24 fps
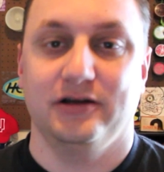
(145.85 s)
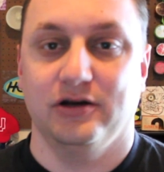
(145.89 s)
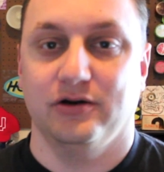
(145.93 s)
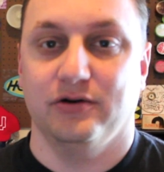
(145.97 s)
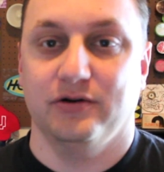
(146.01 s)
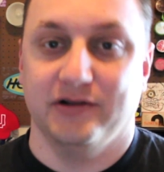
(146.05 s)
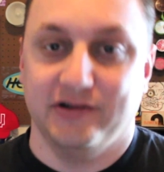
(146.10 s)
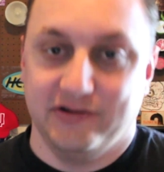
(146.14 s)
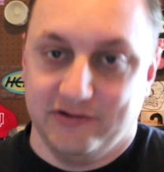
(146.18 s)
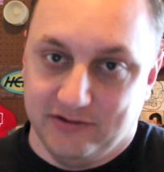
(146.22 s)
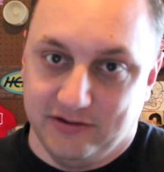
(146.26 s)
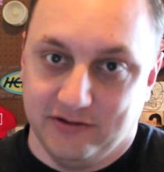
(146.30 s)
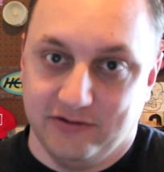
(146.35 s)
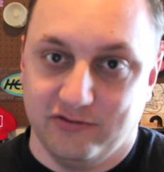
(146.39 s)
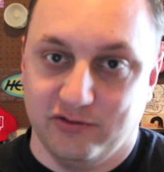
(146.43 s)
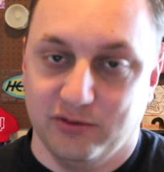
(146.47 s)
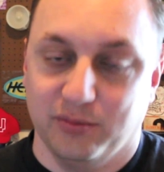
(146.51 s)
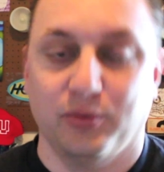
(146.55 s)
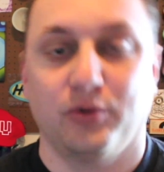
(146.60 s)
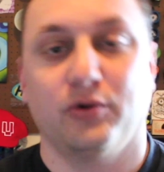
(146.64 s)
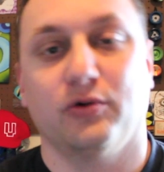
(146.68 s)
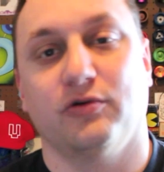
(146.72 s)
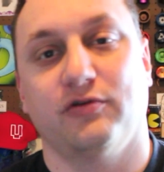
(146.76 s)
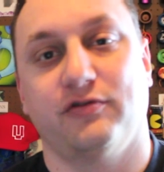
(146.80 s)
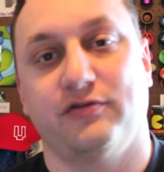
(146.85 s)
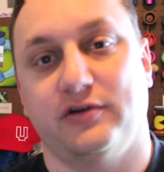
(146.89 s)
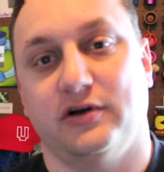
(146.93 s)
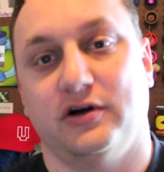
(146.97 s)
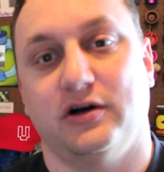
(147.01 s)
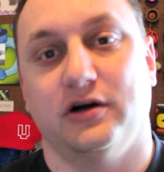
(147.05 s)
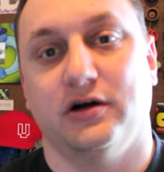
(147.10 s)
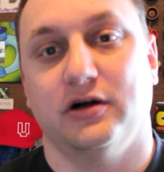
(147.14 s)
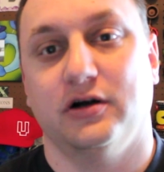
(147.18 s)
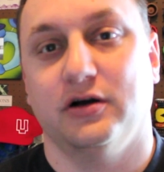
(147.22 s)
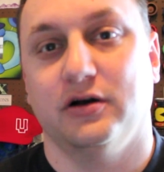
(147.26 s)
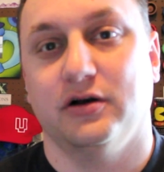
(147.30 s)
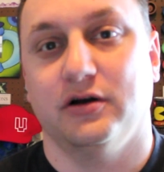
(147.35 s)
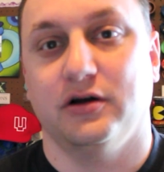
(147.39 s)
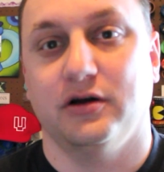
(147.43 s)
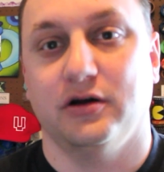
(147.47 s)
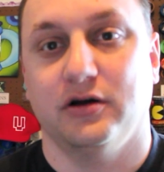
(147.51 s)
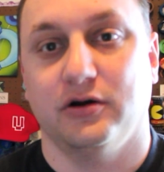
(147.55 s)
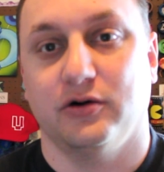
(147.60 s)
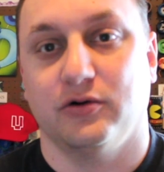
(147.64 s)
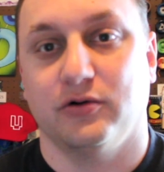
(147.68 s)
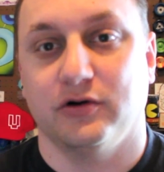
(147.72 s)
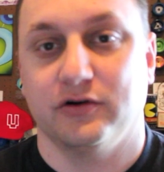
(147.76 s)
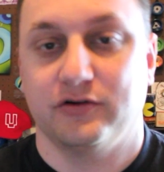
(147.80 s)
go, it's an Immortal star
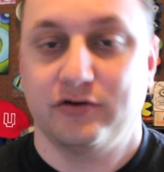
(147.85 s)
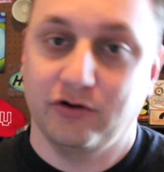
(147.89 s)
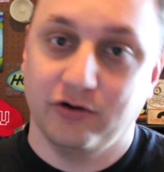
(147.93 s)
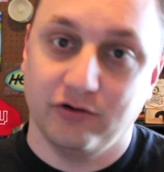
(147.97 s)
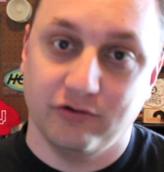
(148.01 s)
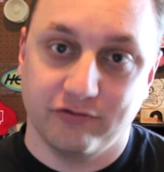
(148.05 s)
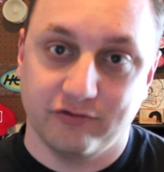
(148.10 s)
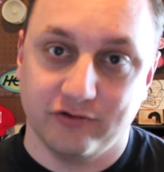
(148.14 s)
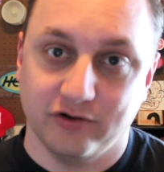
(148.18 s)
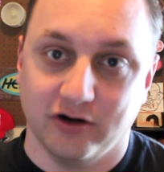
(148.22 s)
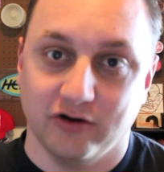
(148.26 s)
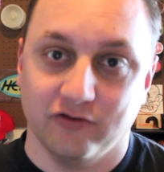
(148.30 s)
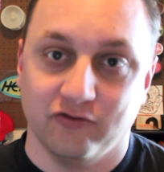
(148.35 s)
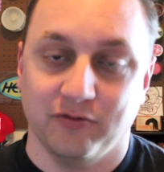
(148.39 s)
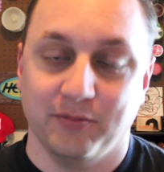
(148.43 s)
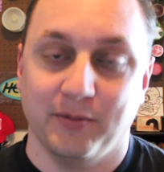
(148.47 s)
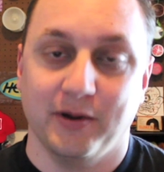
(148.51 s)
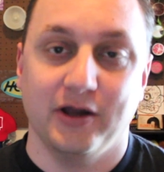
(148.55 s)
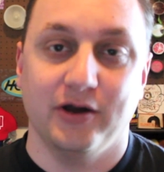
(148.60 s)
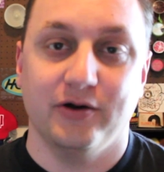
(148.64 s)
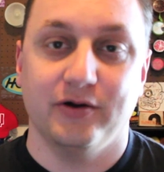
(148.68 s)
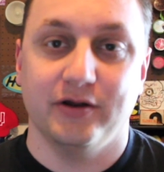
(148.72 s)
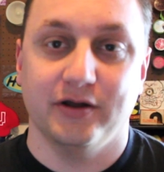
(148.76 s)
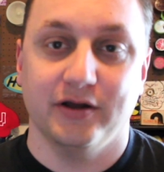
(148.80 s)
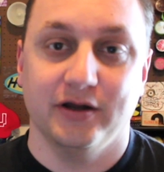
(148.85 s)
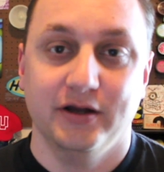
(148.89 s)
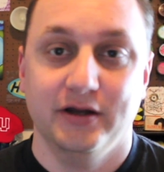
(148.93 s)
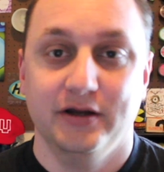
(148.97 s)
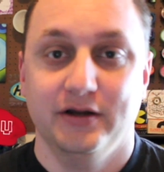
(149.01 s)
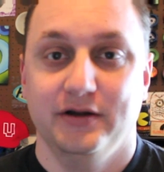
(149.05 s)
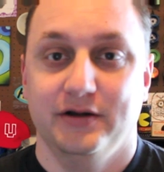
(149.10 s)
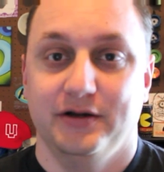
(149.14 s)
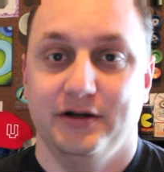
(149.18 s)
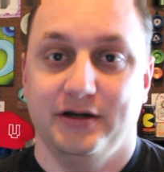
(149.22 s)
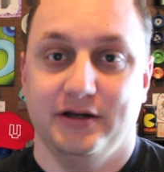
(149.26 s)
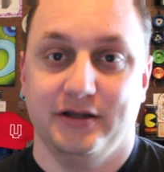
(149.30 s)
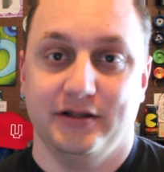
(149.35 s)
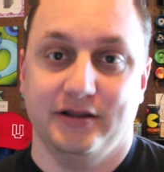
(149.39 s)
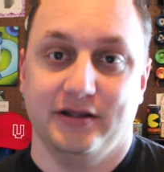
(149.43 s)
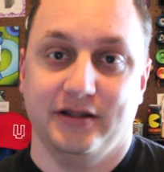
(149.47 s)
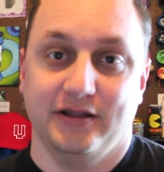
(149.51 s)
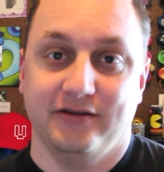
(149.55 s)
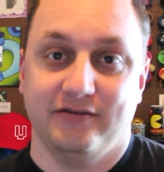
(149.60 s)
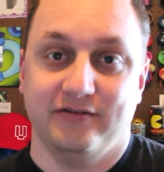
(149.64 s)
or Eternal star from Aoda. And they